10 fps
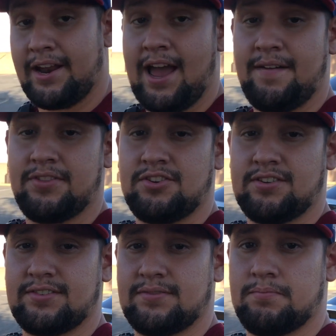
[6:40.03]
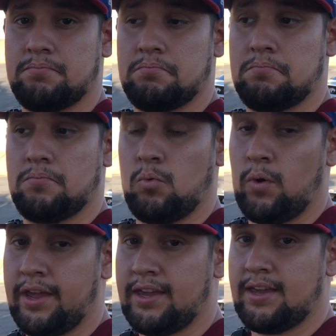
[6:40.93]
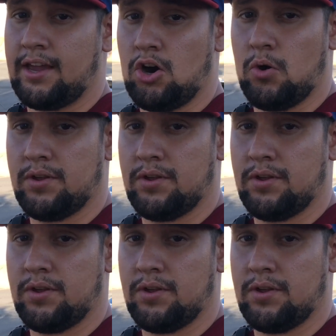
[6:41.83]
gonna have to just wing it and go